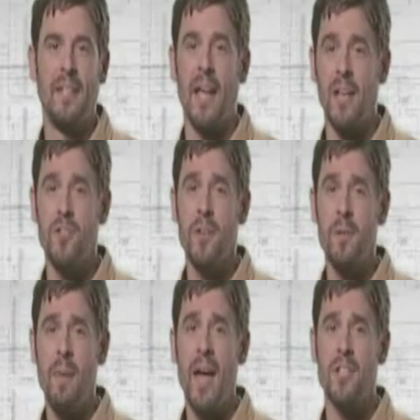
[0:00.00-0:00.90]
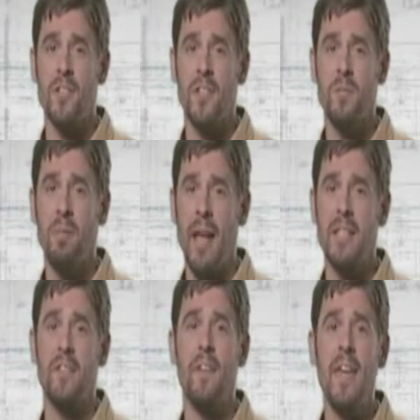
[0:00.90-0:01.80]
Now, as you can imagine, this
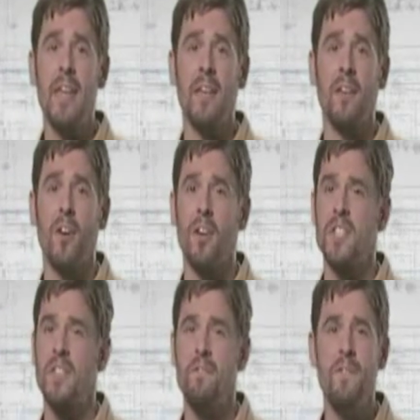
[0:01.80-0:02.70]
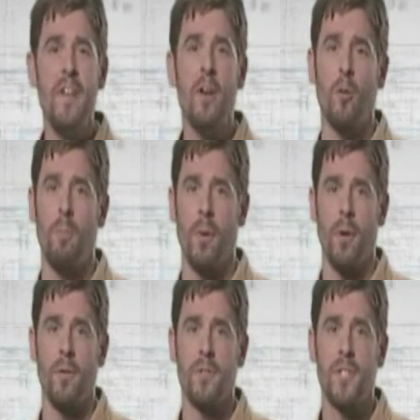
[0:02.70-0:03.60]
blast of heat can cause severe
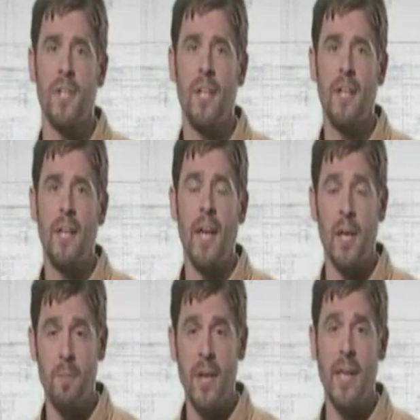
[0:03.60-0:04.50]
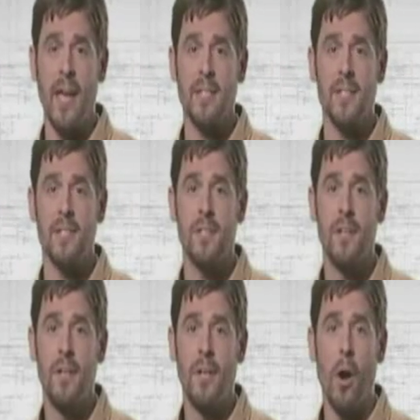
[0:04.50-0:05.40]
burns. And in many cases,
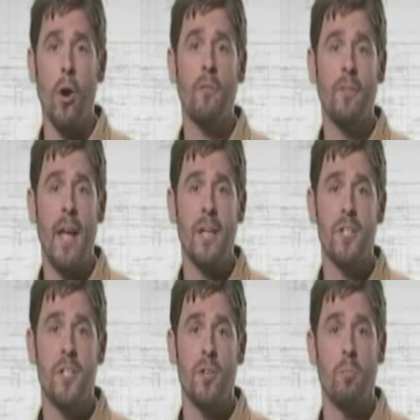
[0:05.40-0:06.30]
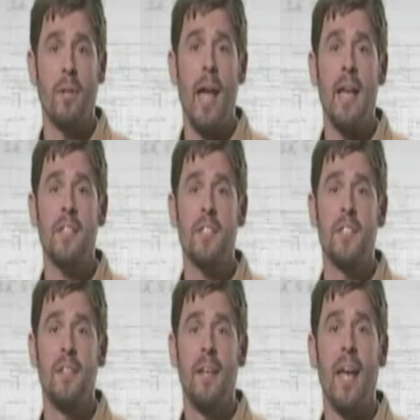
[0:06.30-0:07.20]
arc flashes or blasts
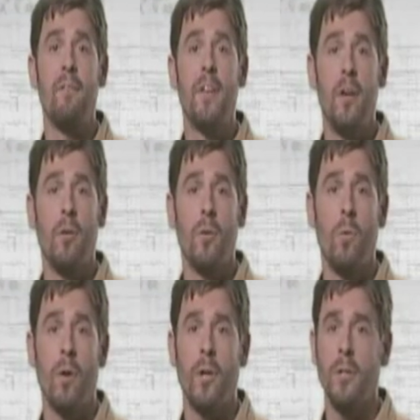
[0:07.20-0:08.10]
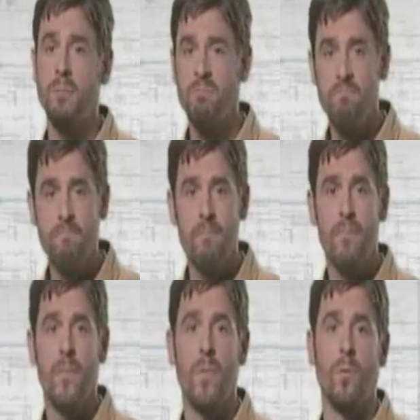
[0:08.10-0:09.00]
have killed a worker
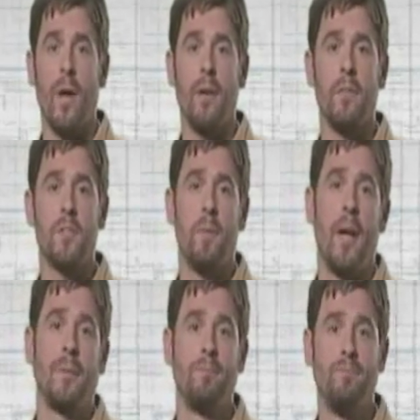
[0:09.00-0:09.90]
right on the spot.